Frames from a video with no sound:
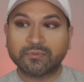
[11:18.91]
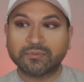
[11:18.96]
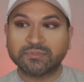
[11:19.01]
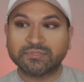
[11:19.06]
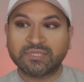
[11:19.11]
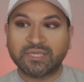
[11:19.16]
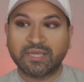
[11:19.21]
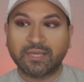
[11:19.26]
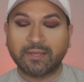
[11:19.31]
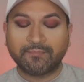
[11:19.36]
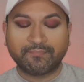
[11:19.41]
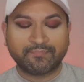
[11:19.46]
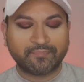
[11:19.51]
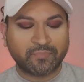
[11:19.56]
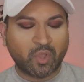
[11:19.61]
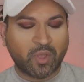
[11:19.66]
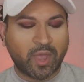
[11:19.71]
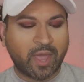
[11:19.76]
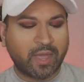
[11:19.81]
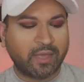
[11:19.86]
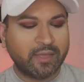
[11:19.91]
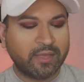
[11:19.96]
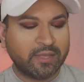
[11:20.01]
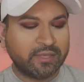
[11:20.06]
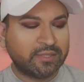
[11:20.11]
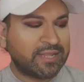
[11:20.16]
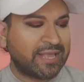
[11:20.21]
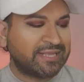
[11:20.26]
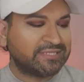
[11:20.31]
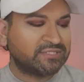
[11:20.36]
See it? Okay.
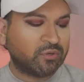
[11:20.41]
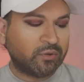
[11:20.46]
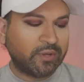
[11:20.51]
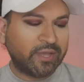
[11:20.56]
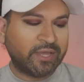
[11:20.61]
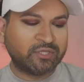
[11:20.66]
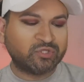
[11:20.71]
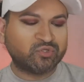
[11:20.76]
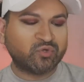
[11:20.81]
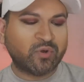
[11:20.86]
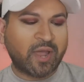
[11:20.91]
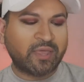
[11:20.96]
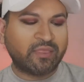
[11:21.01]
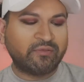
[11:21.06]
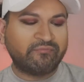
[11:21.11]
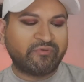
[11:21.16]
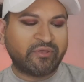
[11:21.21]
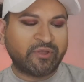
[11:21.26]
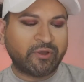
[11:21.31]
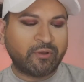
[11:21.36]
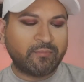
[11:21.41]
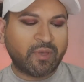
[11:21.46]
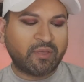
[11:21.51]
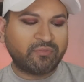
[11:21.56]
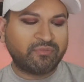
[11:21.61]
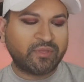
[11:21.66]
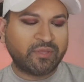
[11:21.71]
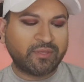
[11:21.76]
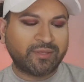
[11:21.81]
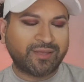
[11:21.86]
Let's go ahead and try the finger
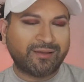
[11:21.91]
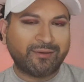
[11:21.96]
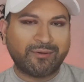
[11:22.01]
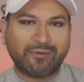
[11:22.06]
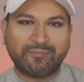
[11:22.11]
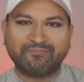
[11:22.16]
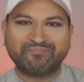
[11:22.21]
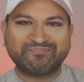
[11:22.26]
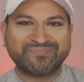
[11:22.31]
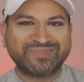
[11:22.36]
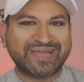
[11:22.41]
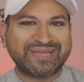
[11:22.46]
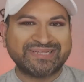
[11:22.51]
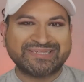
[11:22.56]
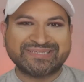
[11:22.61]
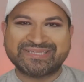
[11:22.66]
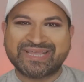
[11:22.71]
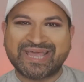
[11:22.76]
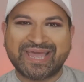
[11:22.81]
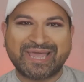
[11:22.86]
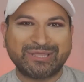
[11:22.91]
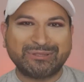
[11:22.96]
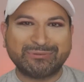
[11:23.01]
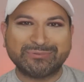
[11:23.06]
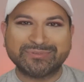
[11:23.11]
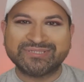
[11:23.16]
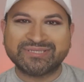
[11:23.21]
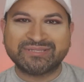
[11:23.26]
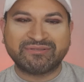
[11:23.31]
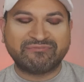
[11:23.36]
method. Oh, I just hate
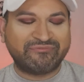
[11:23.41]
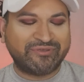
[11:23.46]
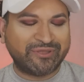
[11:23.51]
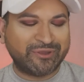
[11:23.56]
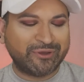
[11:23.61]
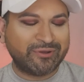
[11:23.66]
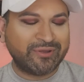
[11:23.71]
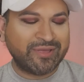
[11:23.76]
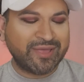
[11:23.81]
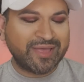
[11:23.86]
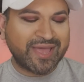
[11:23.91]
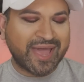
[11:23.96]
using the finger.